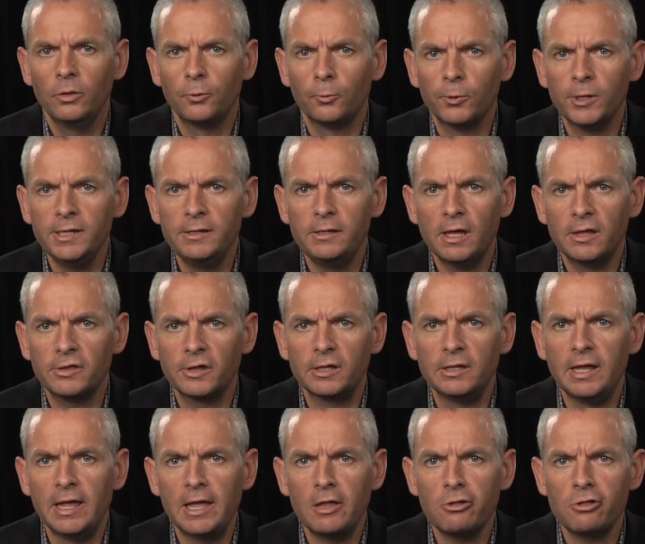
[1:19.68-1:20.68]
The
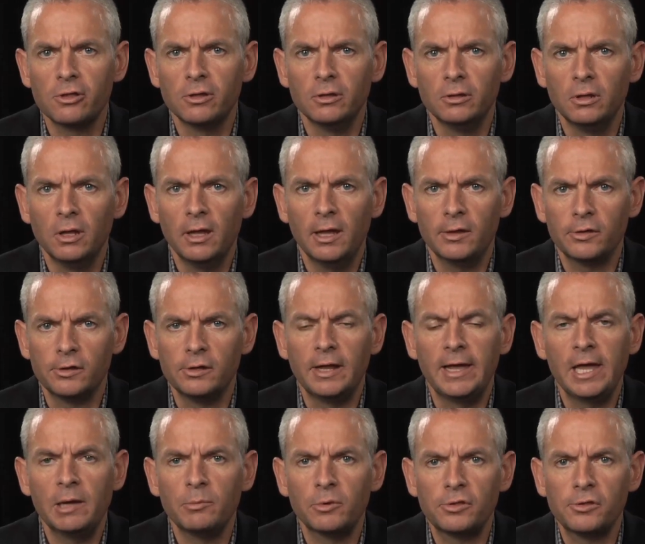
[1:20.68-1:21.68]
redesignation as an
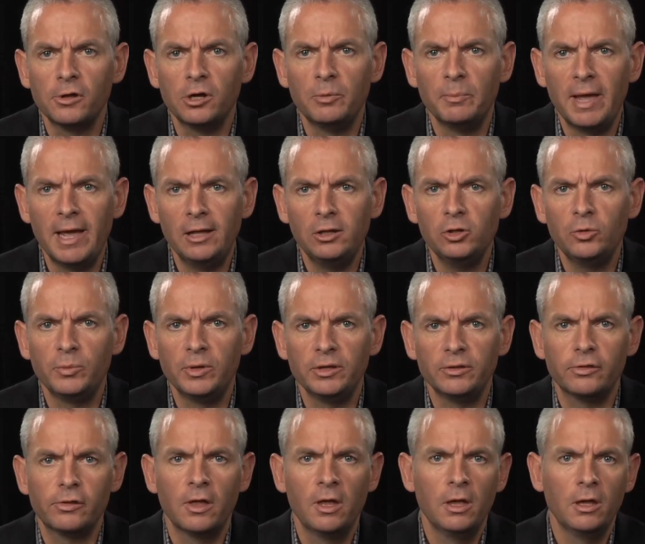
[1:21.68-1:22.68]
AMISOM
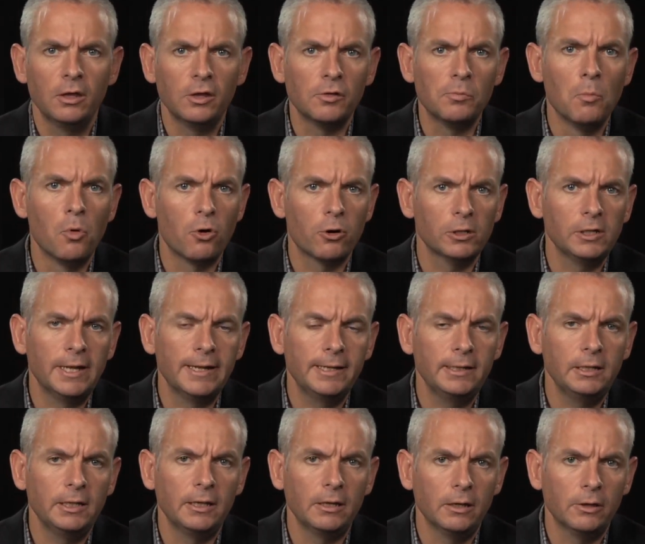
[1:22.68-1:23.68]
element is more
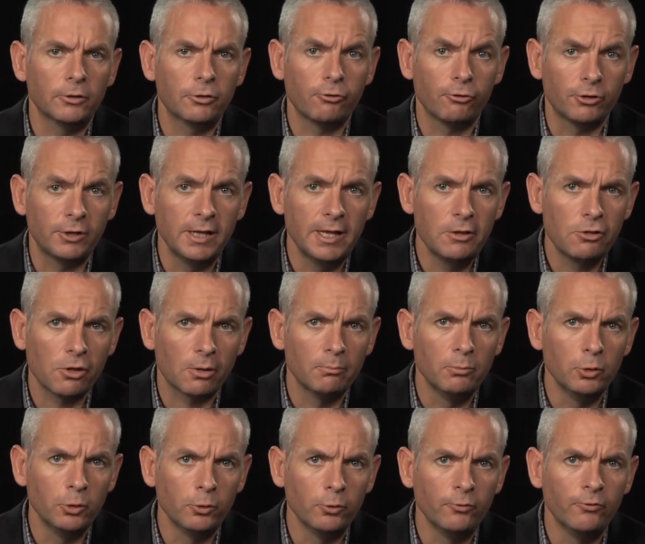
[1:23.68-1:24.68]
likely a strategic
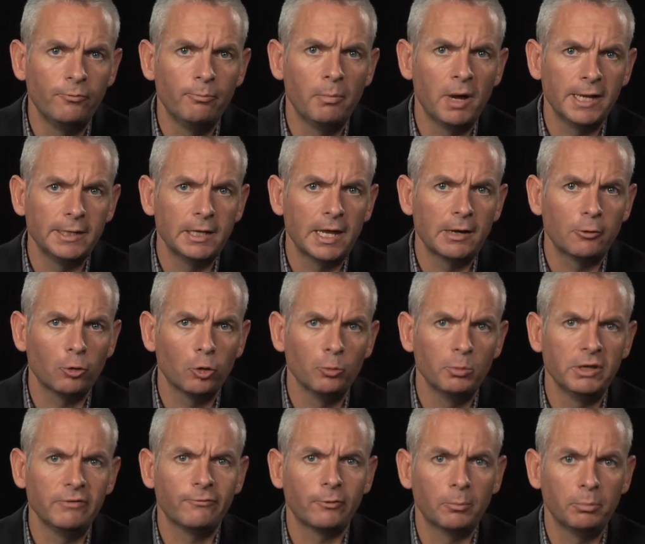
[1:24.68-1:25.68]
move by
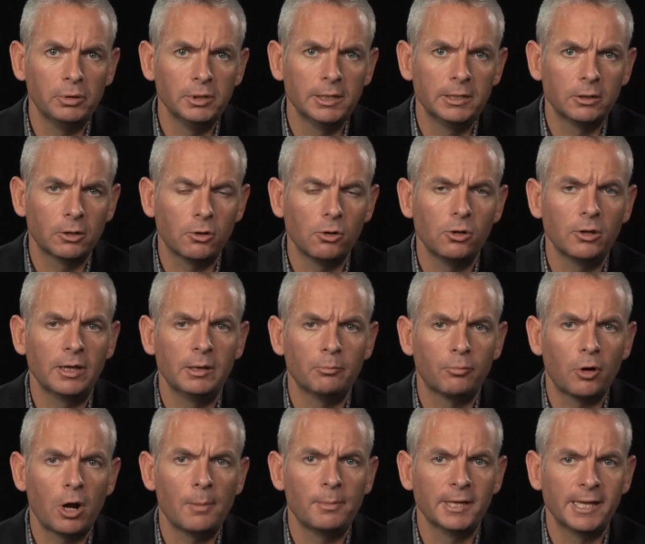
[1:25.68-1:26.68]
Nairobi for political and
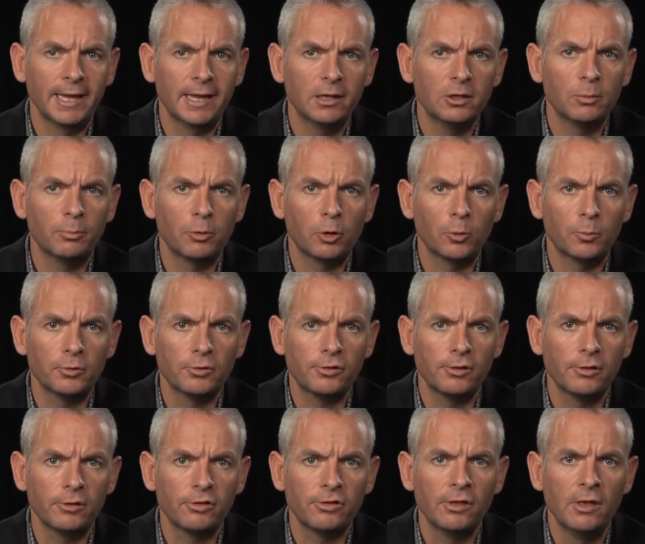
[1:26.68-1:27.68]
propaganda
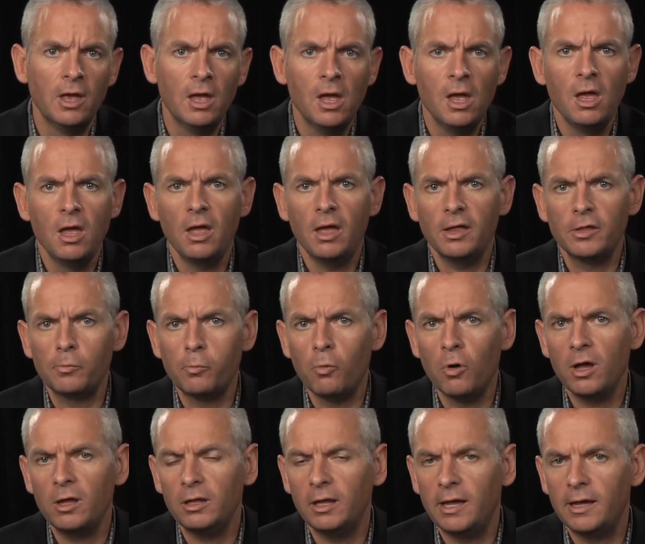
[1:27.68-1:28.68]
purposes, as
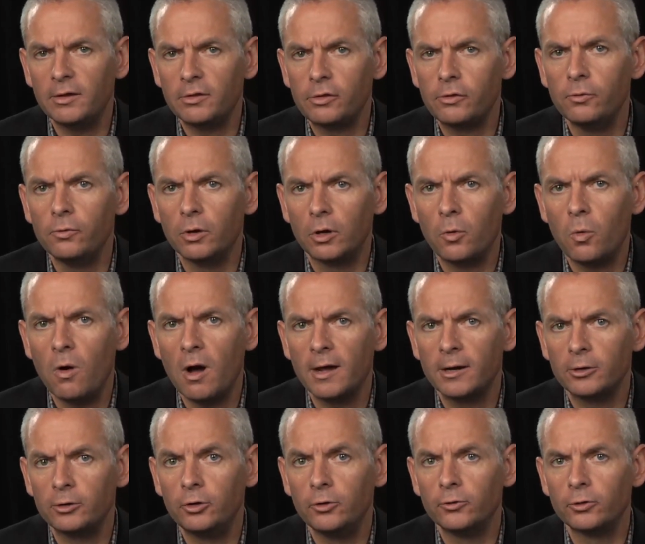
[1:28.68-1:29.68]
well as to
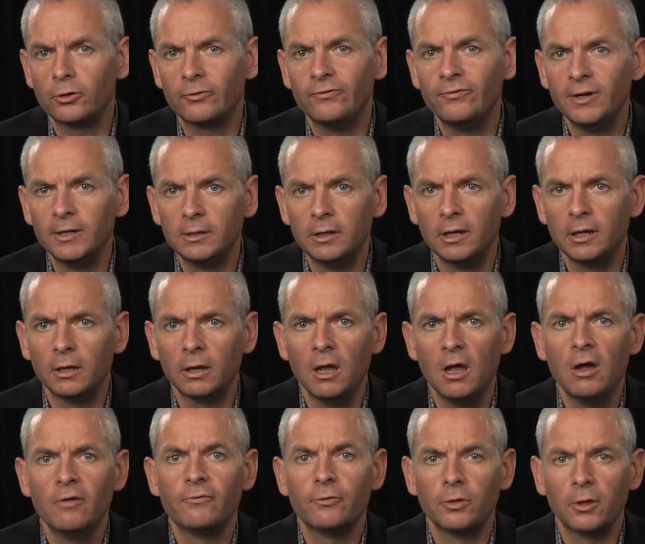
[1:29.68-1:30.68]
acquire donor funding
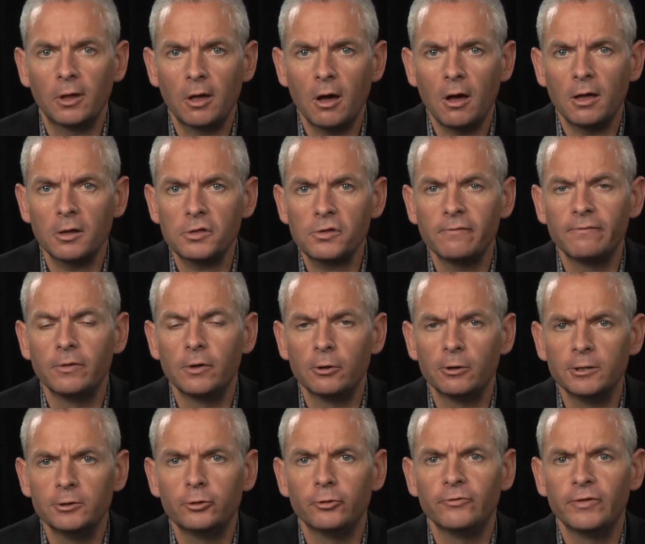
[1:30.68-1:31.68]
for the cost of
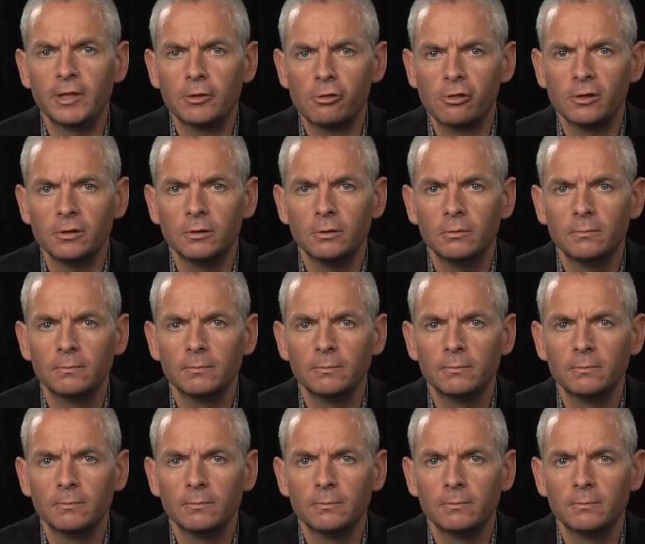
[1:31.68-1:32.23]
their intervention.